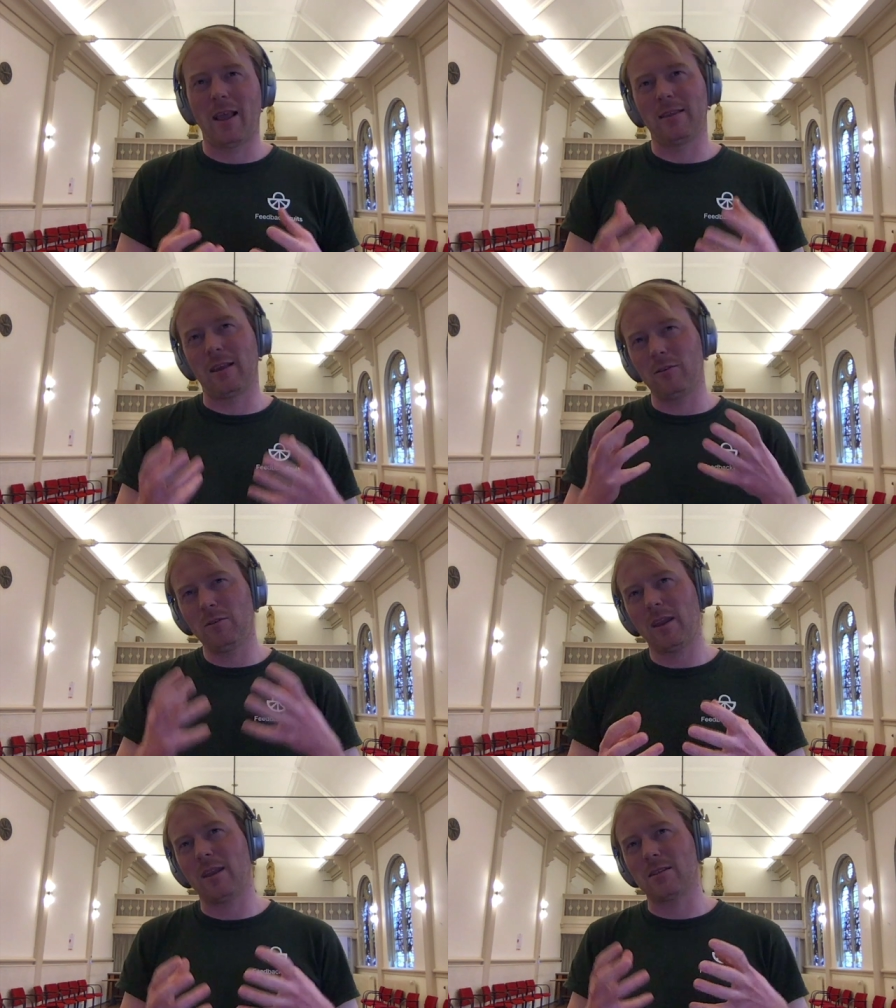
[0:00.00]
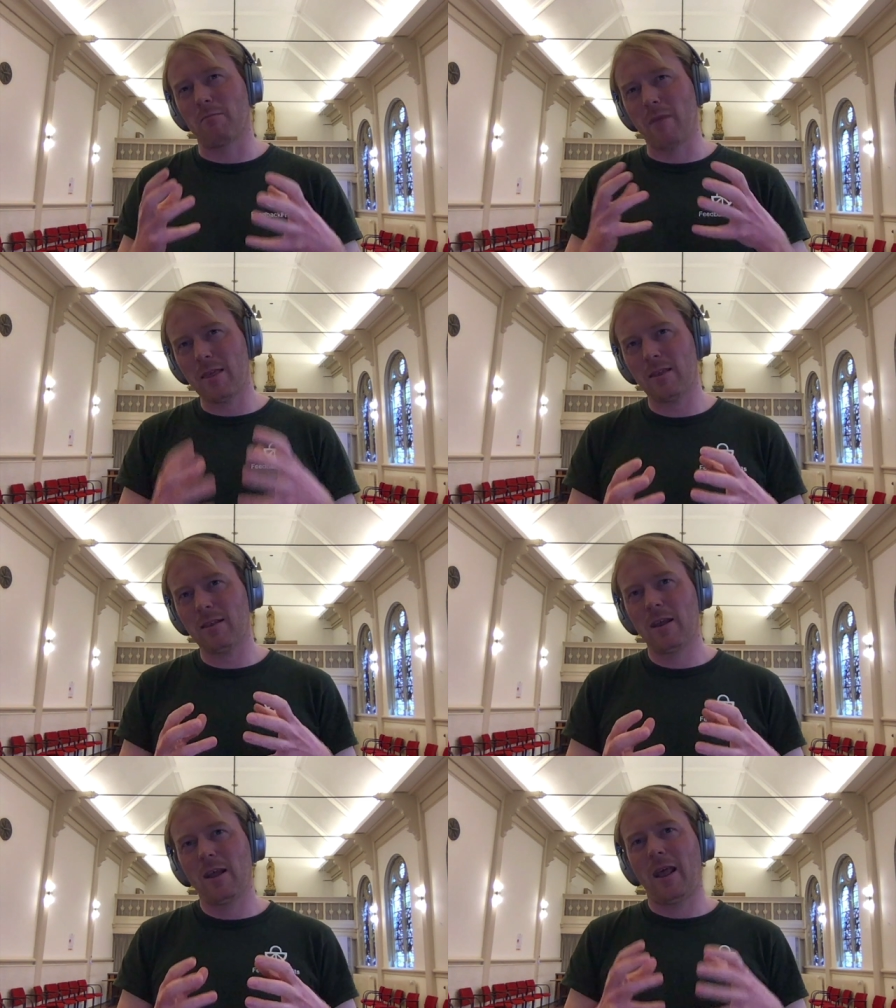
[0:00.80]
And that do tank is a method
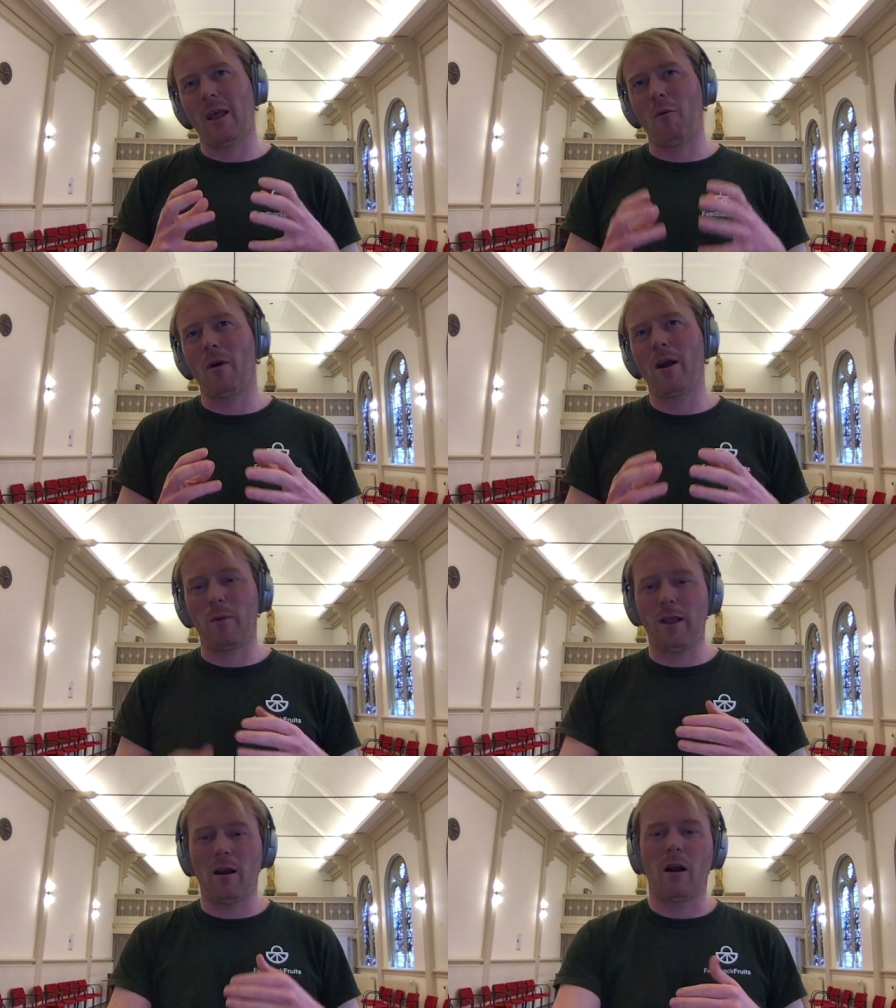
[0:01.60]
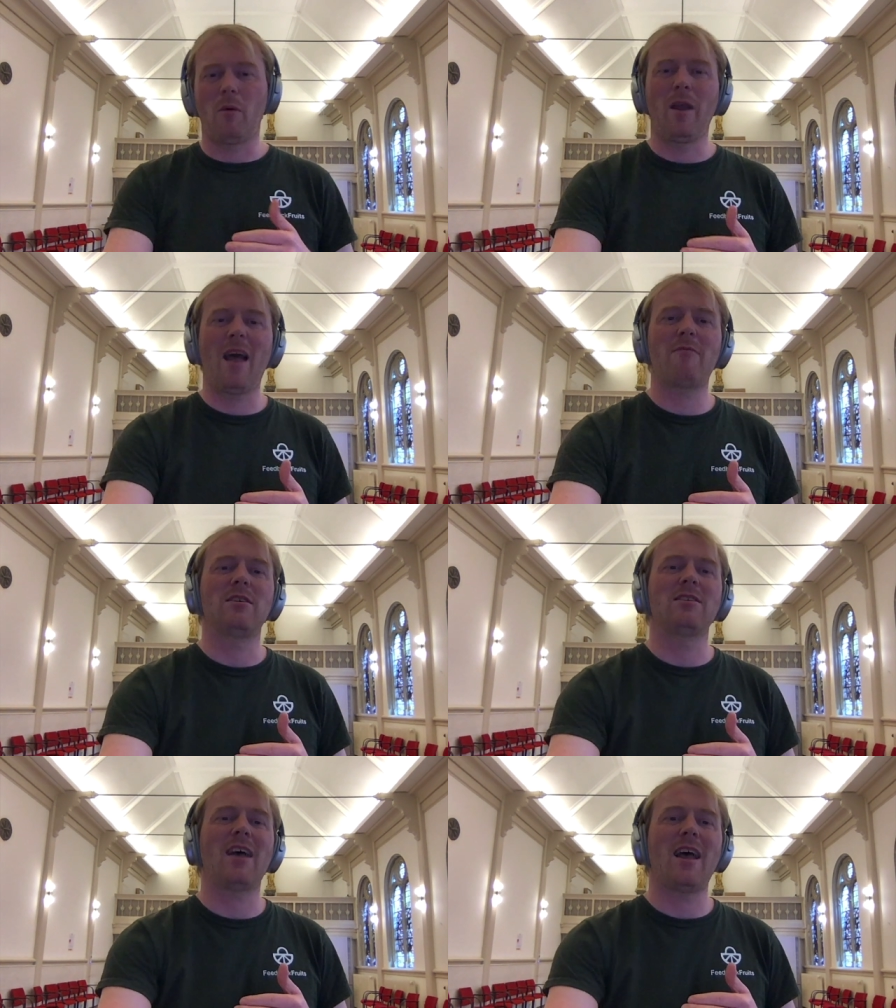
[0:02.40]
in where we have
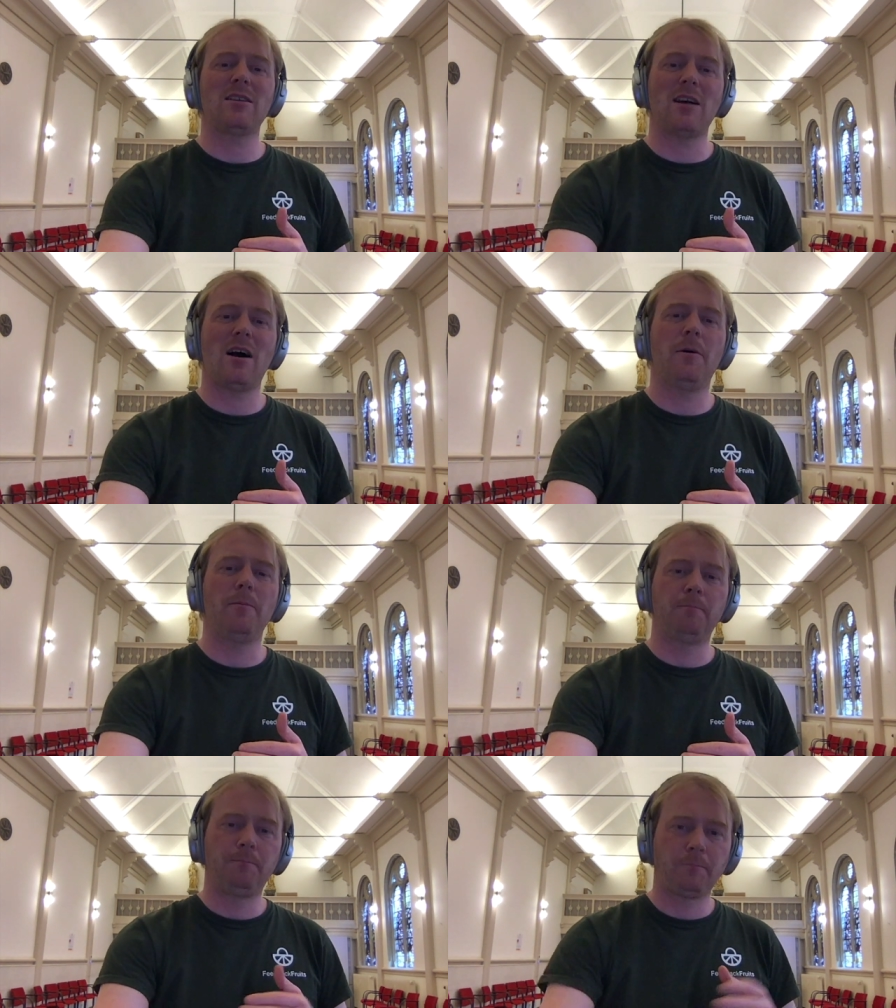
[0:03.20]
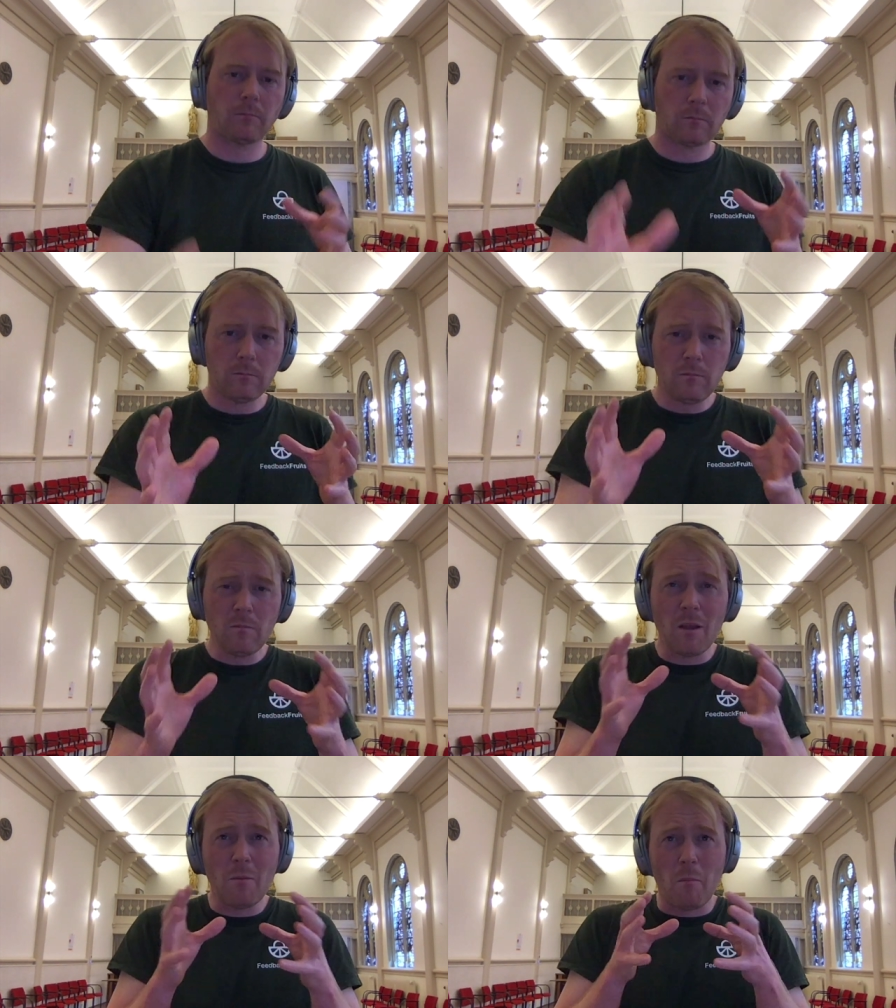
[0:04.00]
this agile
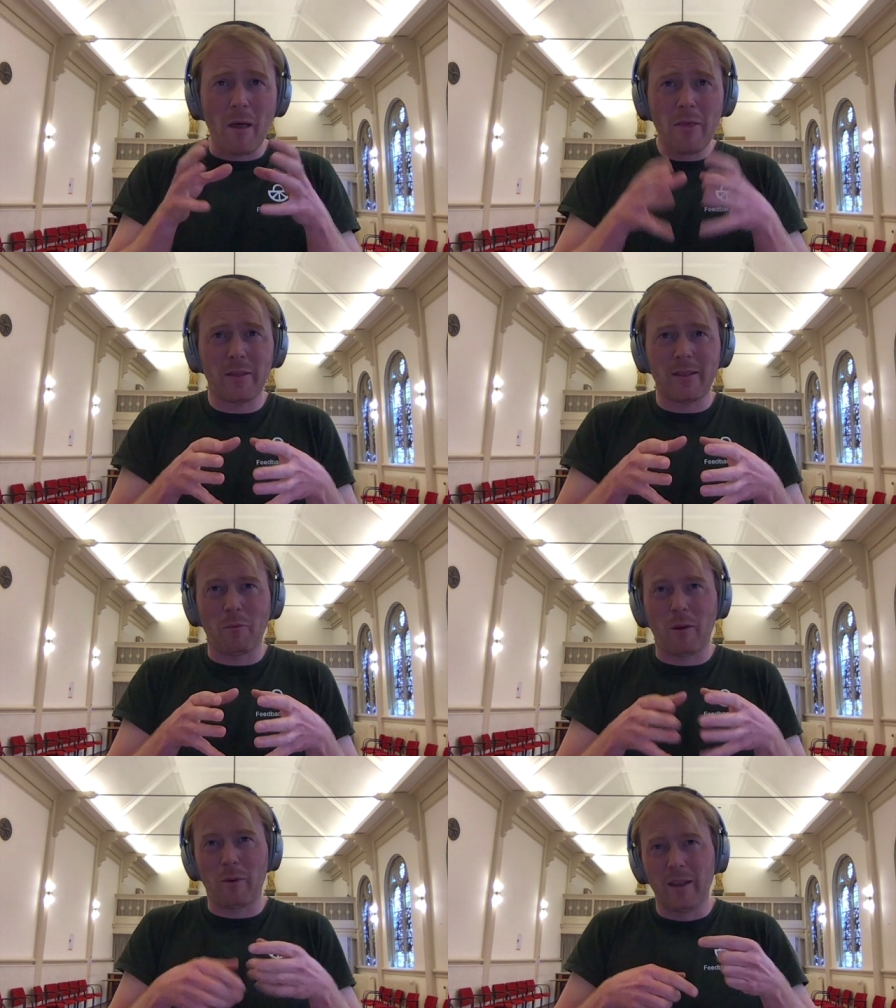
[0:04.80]
method in where